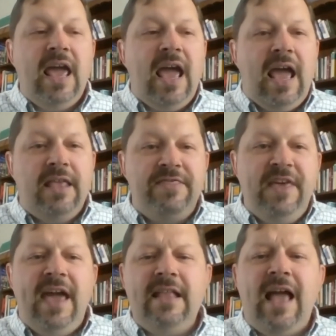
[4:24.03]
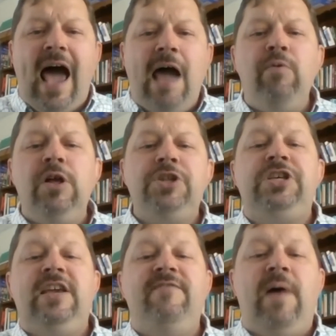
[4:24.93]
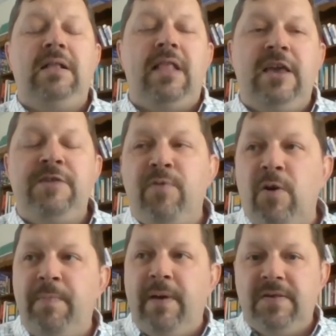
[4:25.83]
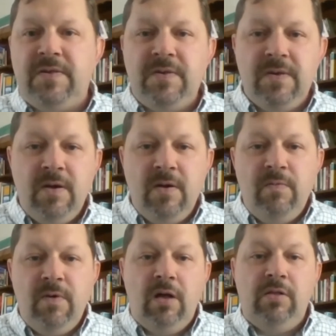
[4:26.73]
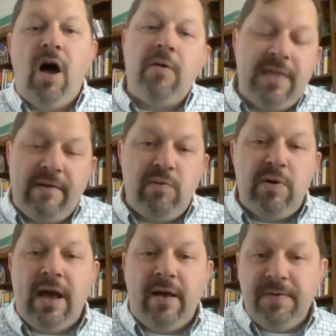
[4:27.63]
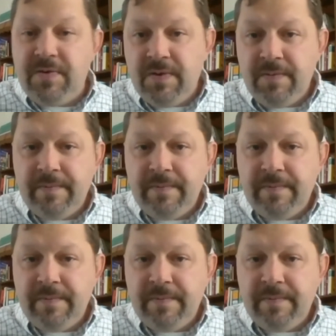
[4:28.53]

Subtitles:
and then I will achieve my life's purpose along with everyone else.